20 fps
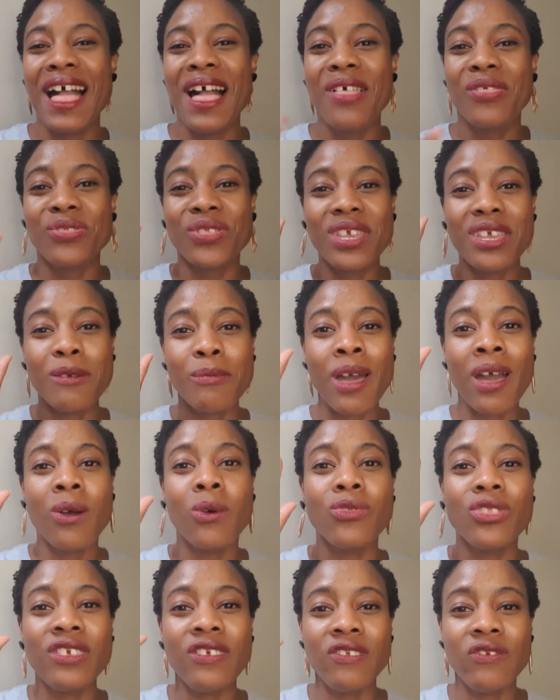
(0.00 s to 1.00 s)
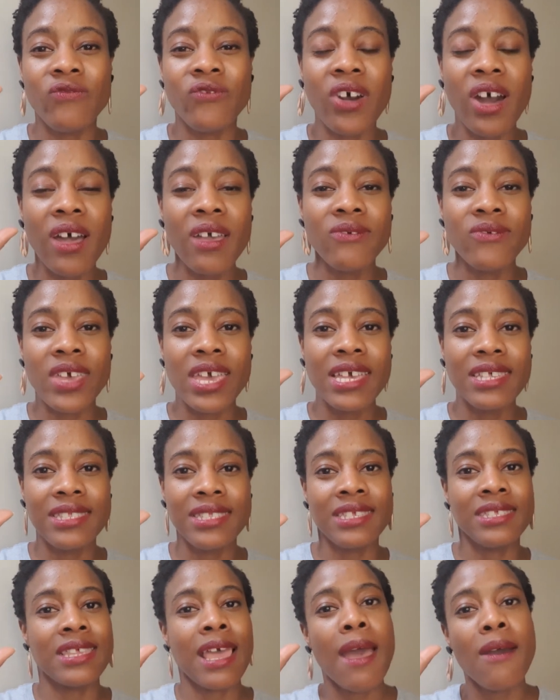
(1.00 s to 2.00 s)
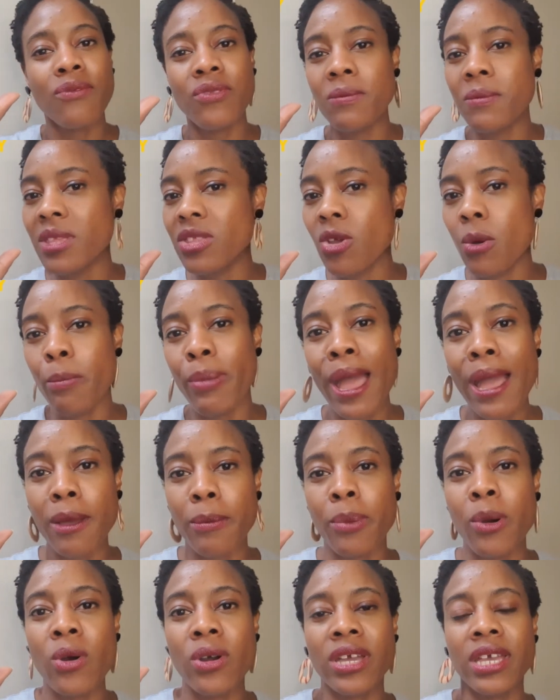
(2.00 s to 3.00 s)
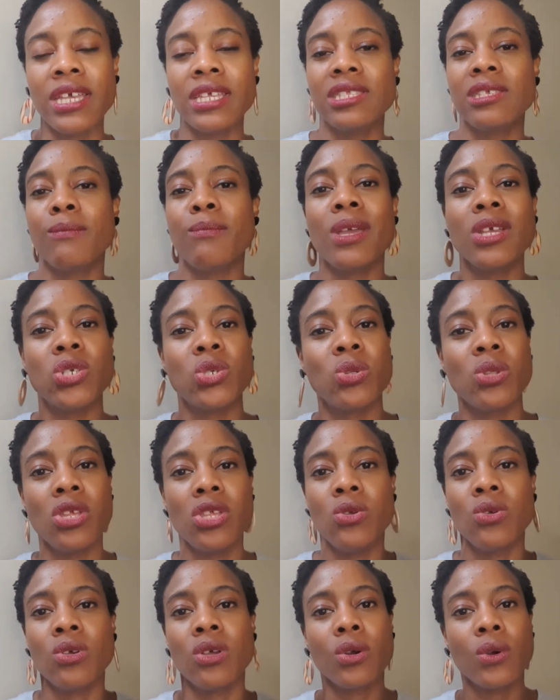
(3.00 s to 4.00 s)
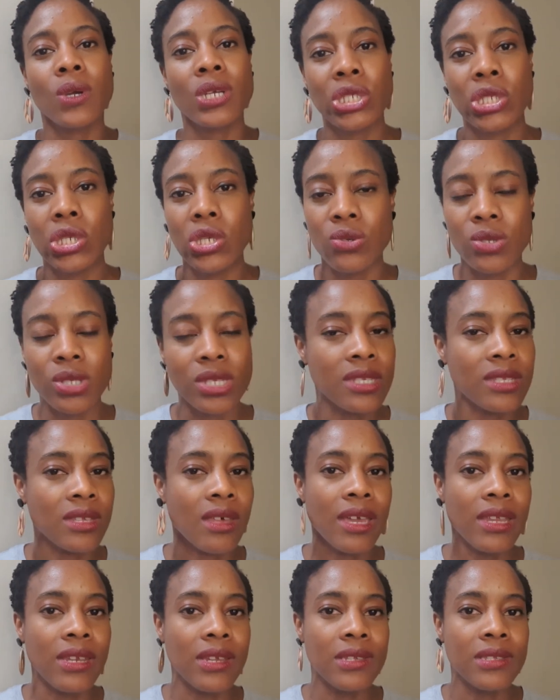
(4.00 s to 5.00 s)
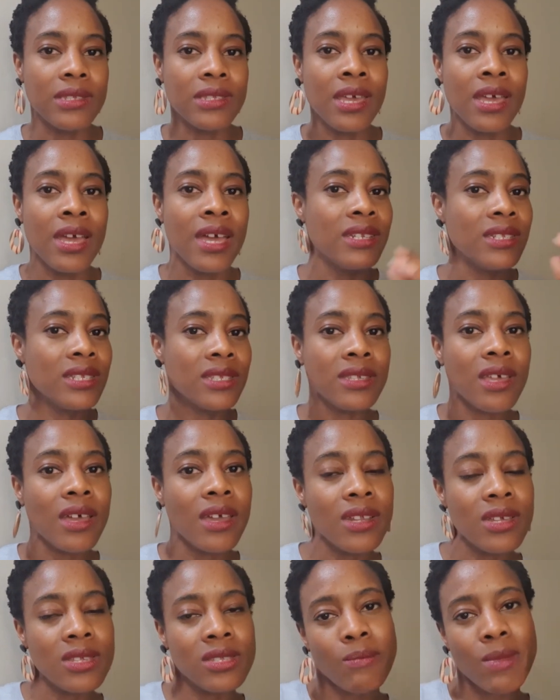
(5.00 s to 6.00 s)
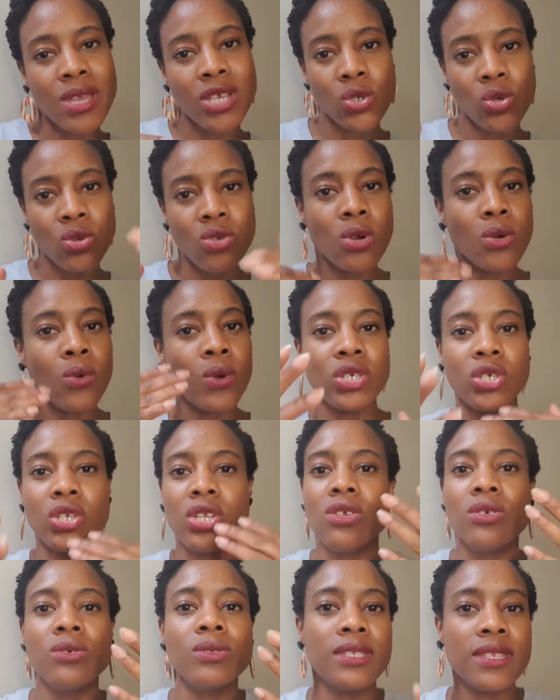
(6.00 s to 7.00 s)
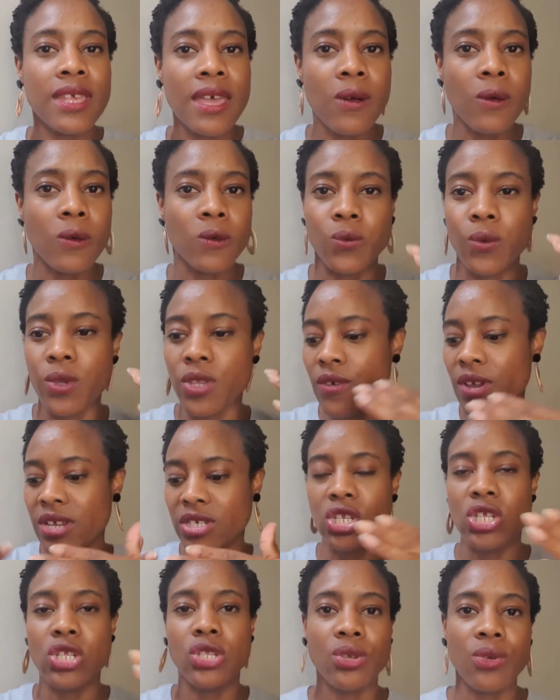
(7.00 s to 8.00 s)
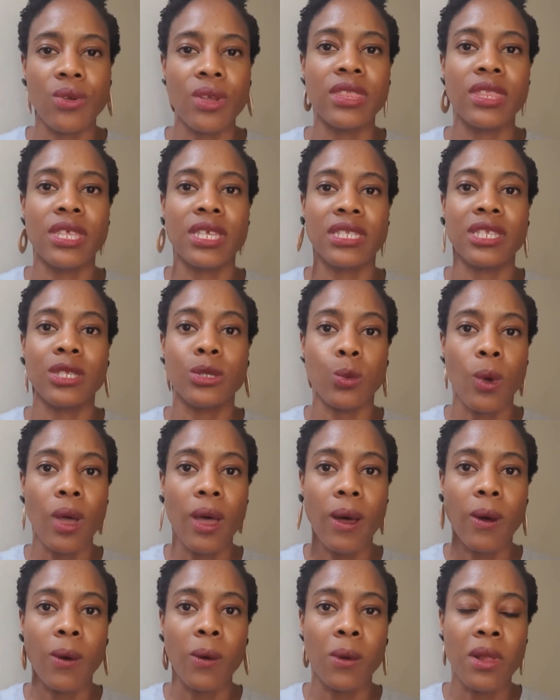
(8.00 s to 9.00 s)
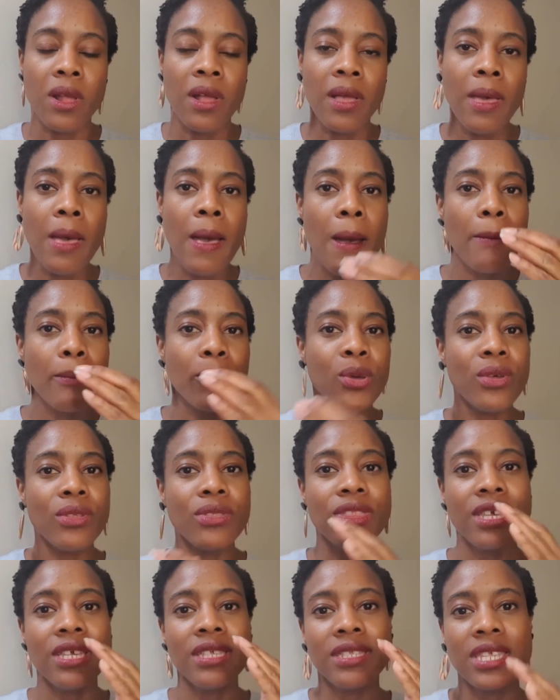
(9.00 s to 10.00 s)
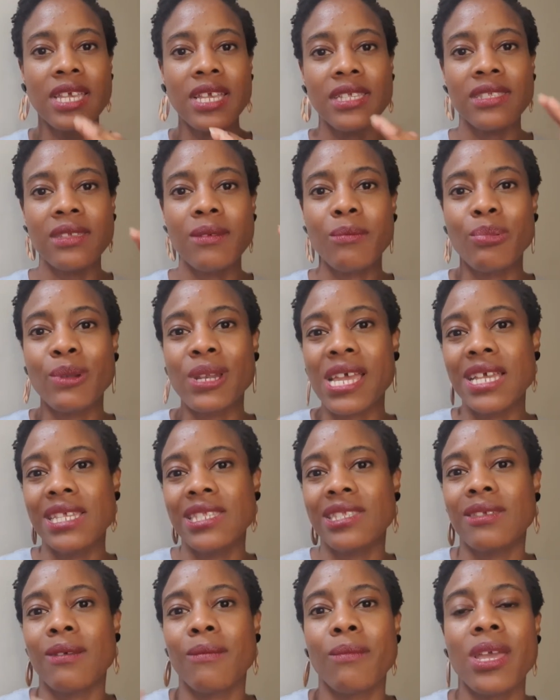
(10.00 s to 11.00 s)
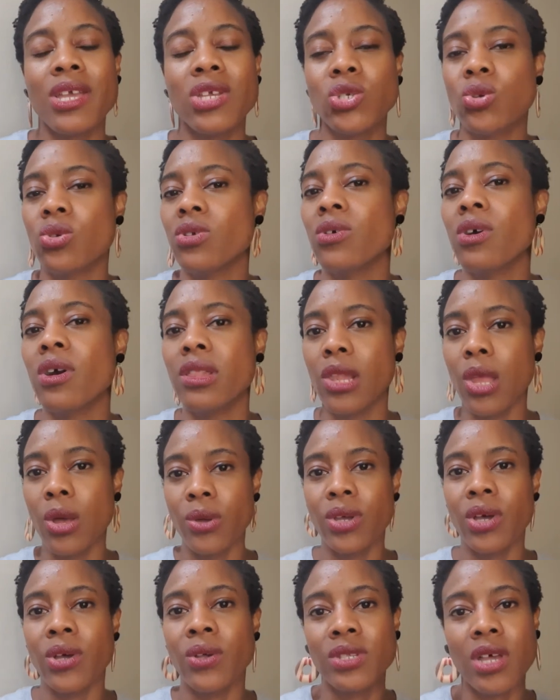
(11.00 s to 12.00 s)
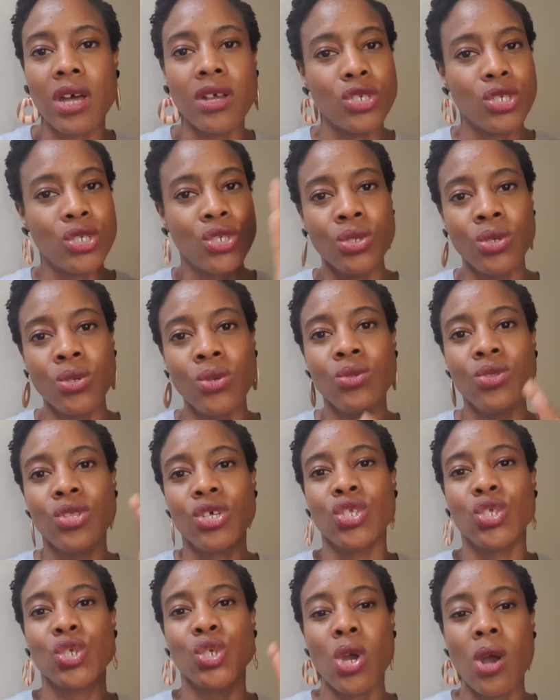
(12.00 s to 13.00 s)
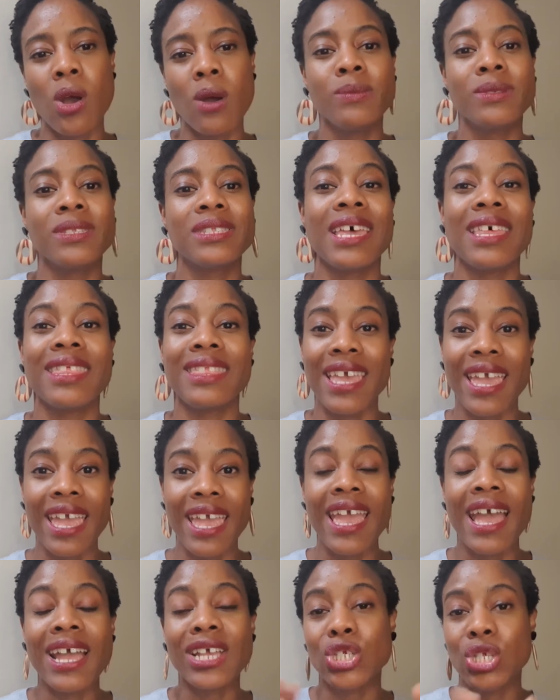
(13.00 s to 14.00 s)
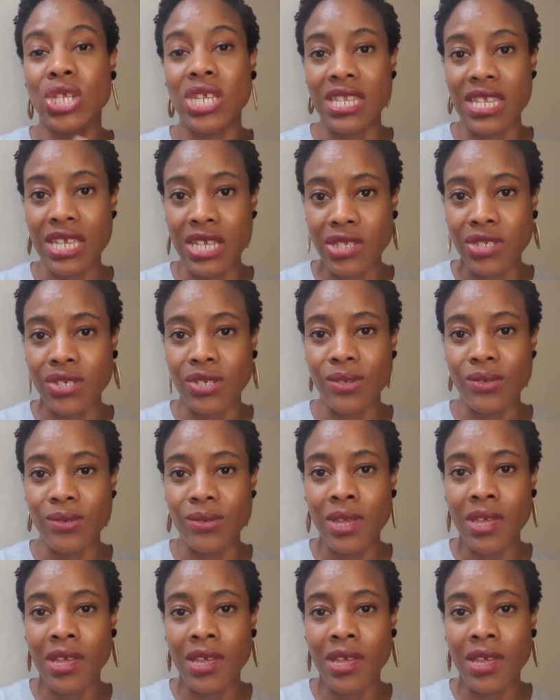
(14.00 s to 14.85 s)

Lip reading: Think about these 5 S's. Have them in your back pocket to make sure that you can question your designers. Designers, make sure you're questioning yourselves when you're actually doing this as well. Put these things in place to make sure your logos do the jobs that they actually need to.